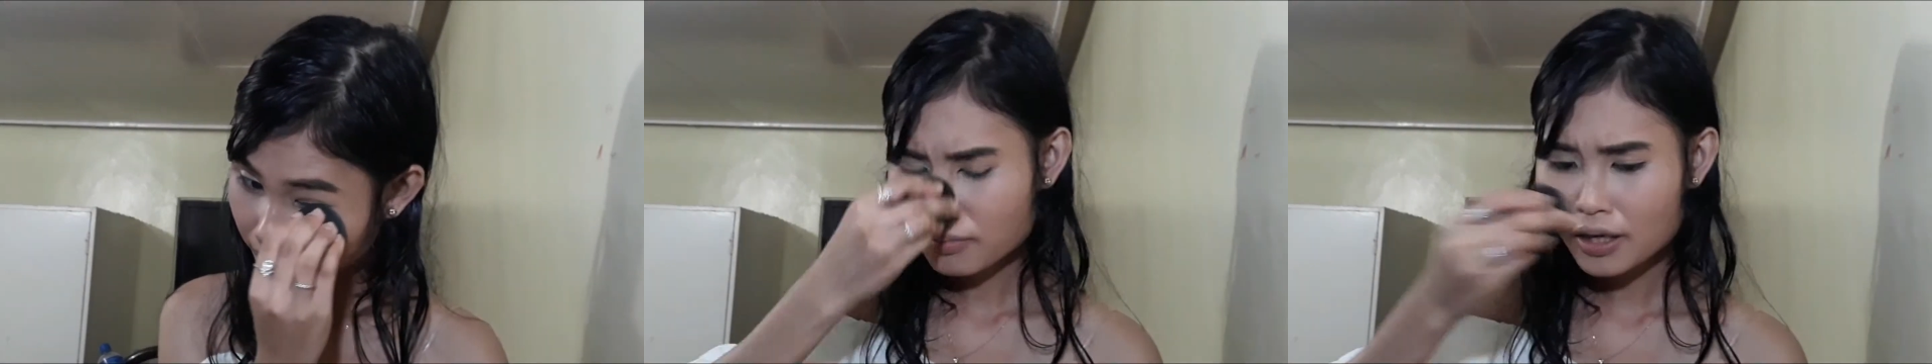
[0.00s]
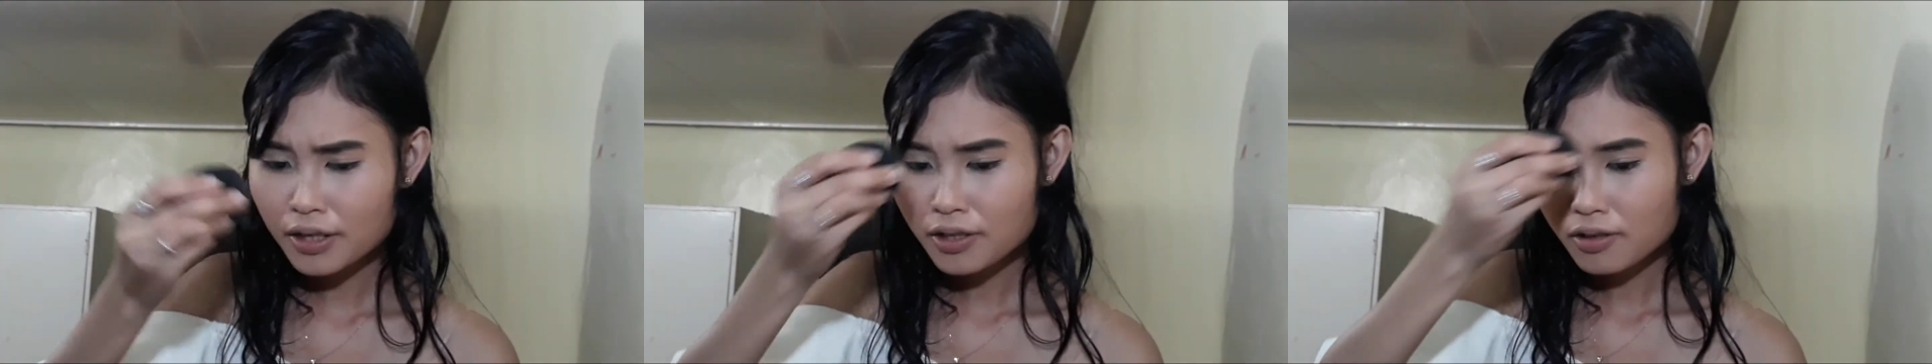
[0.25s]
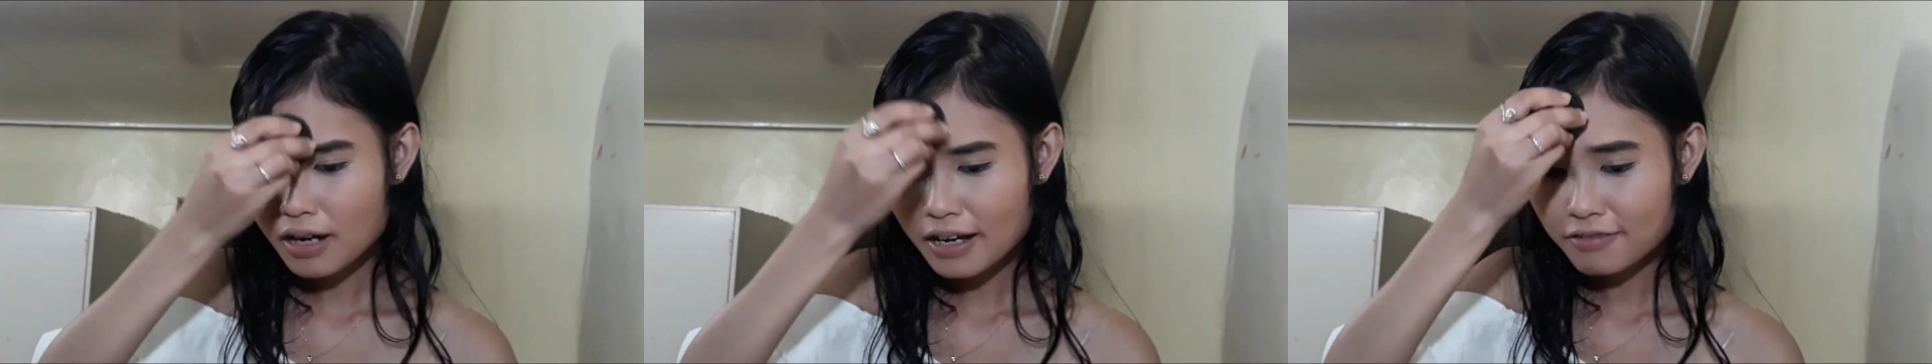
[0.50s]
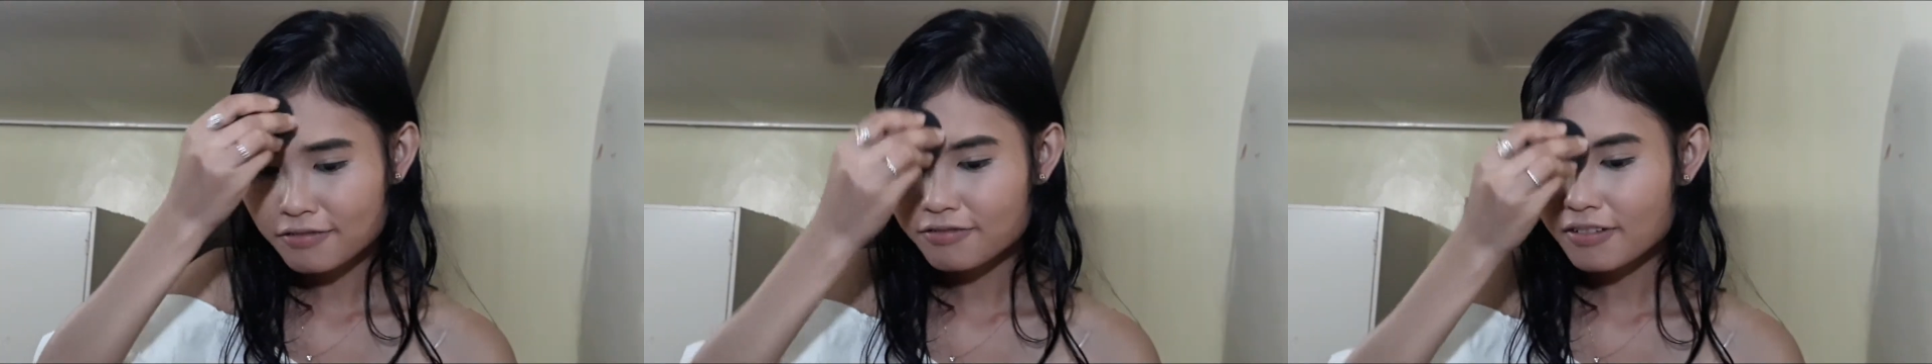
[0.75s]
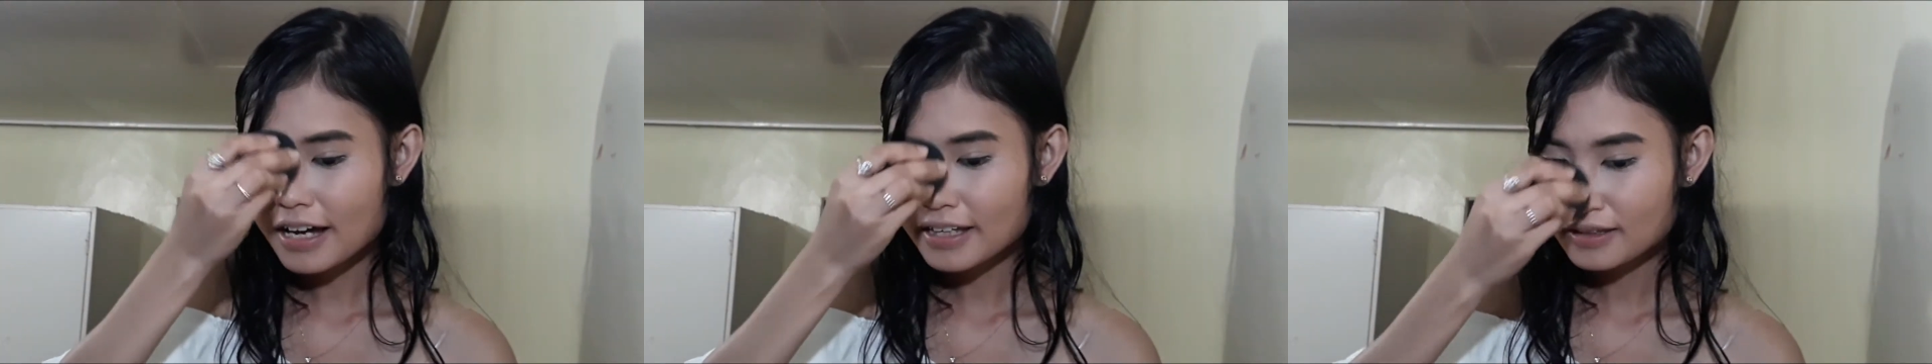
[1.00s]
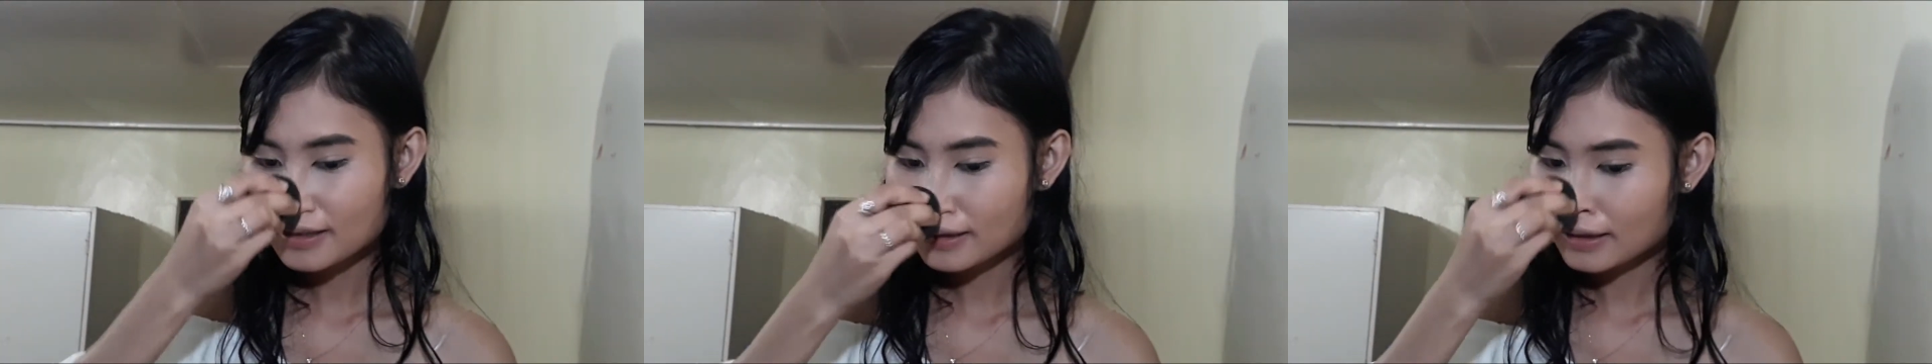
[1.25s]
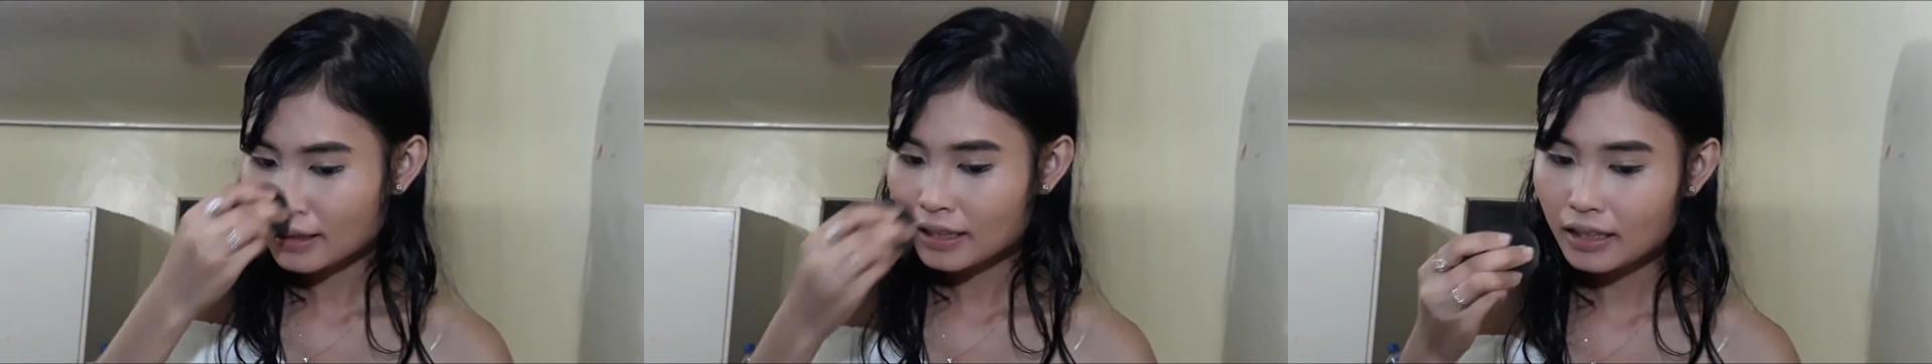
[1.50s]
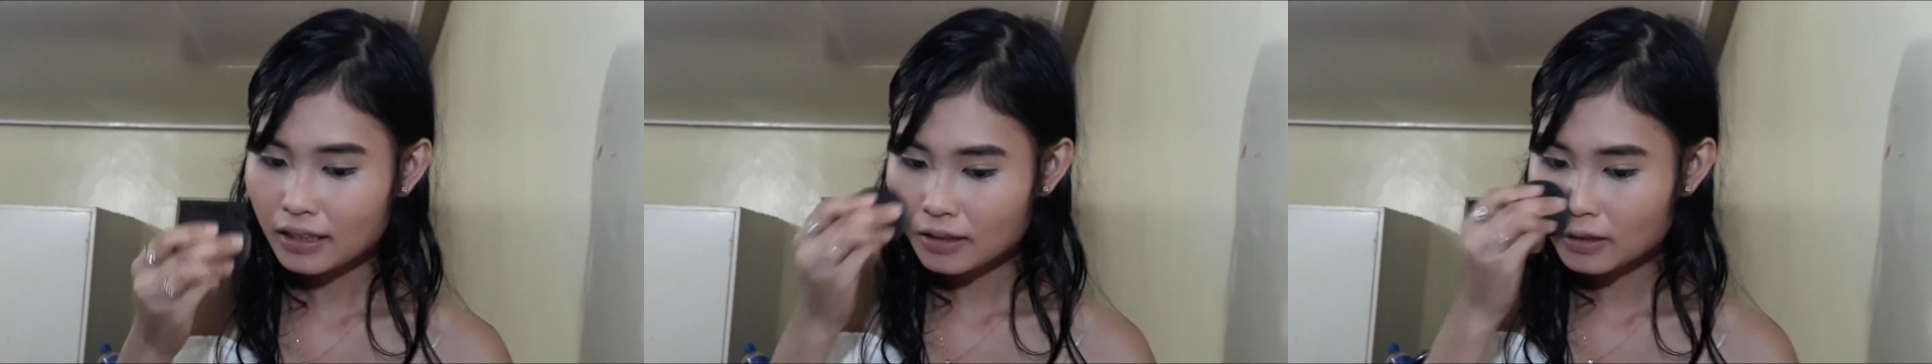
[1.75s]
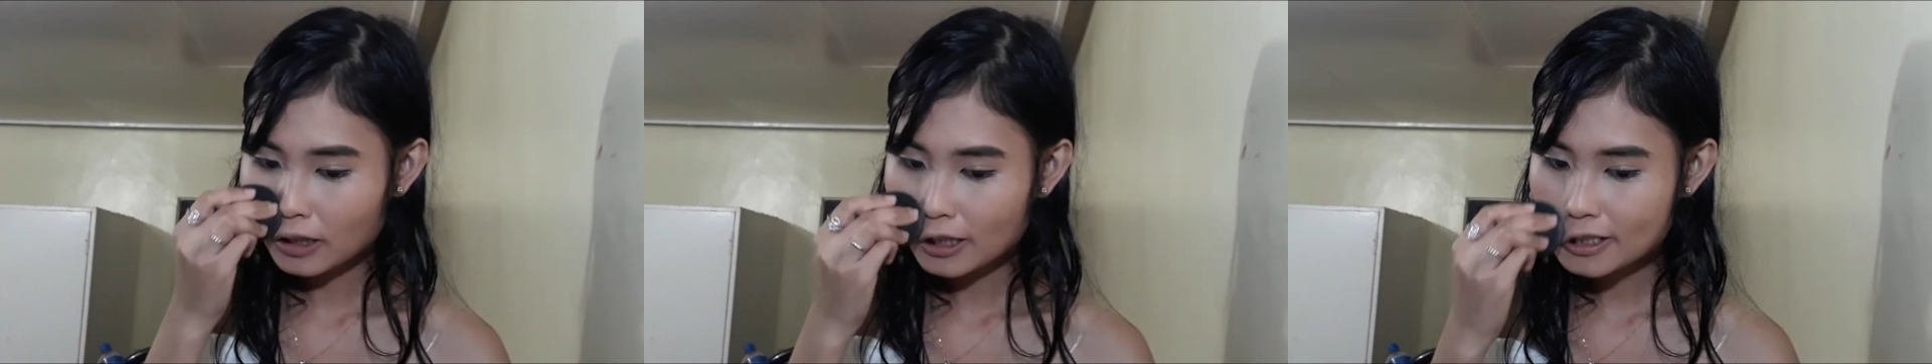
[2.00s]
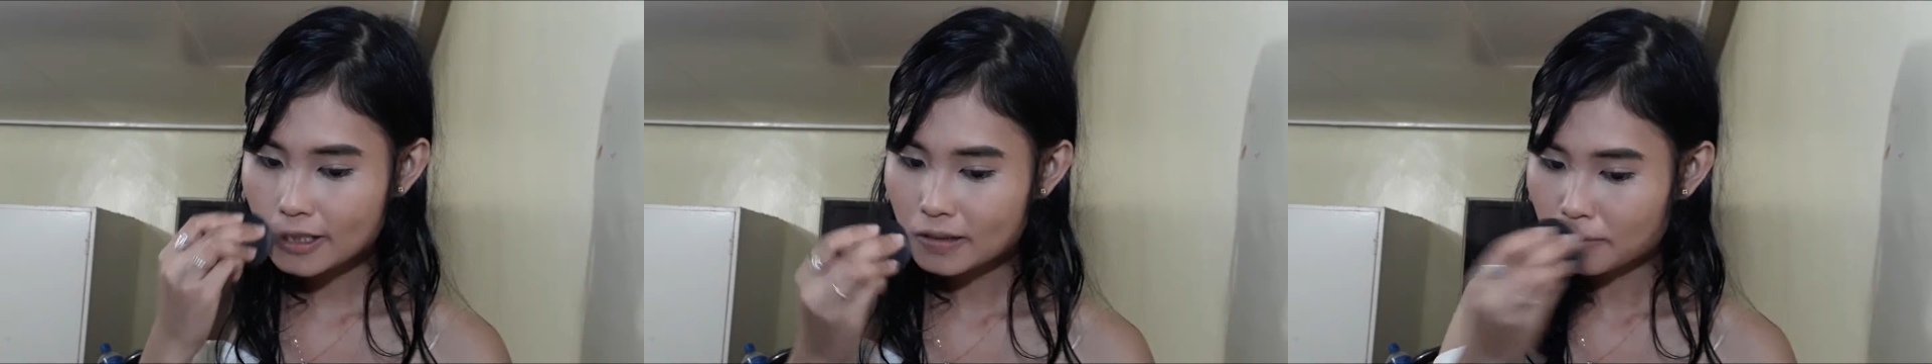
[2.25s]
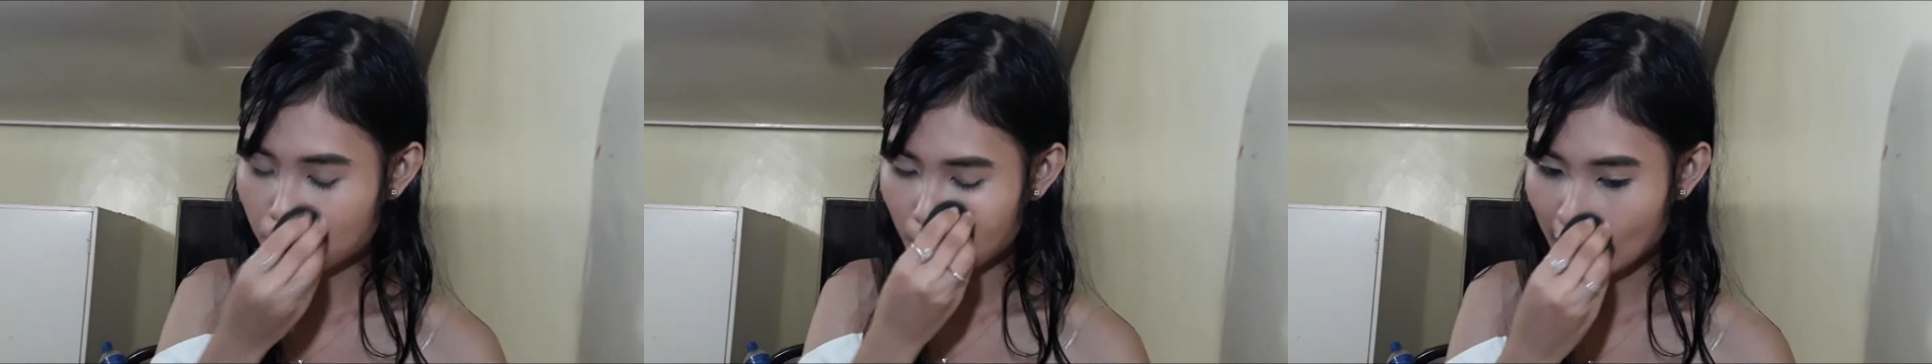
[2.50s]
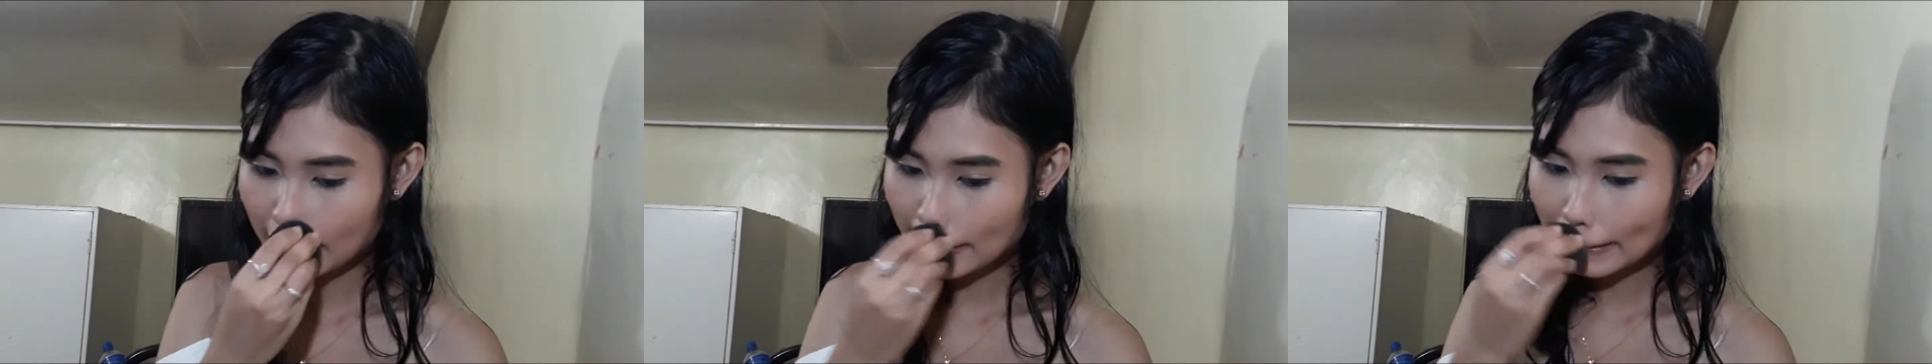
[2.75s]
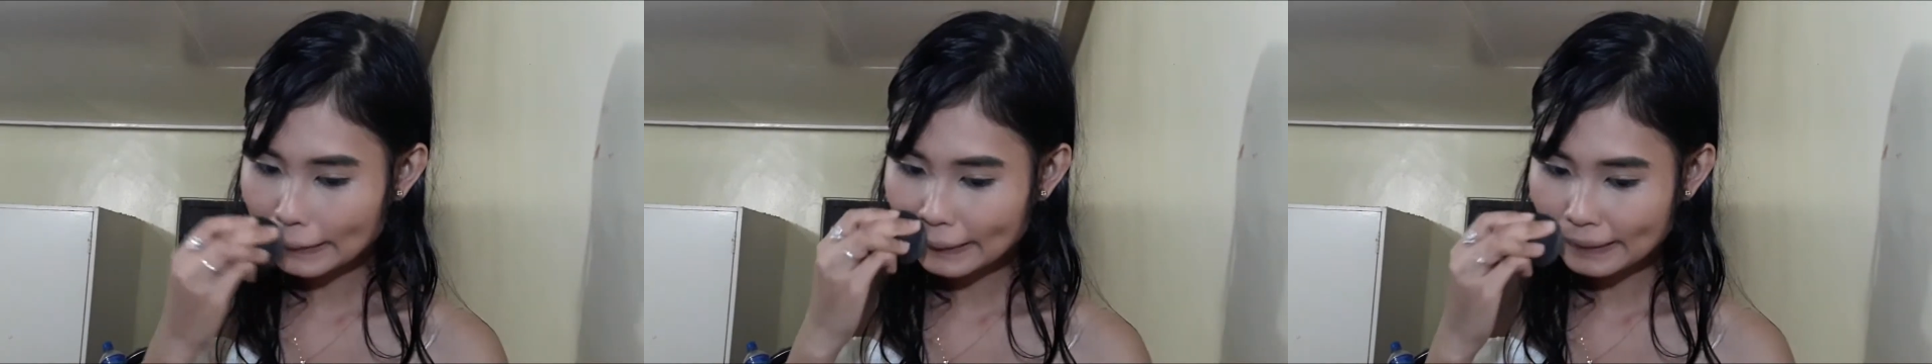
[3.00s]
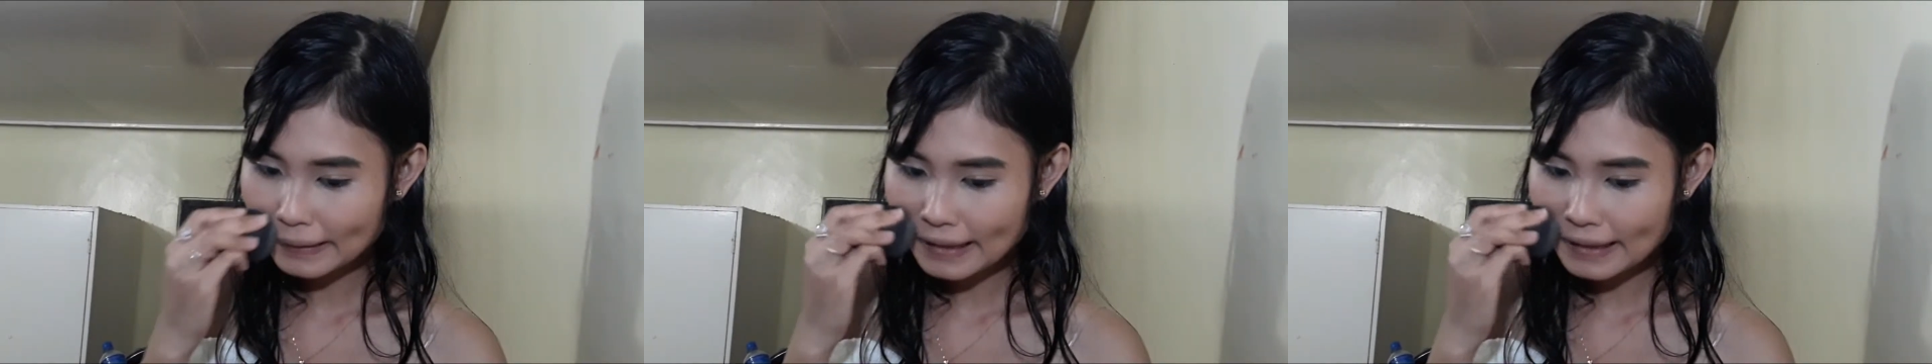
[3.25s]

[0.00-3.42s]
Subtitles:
Mario, I find that he does baking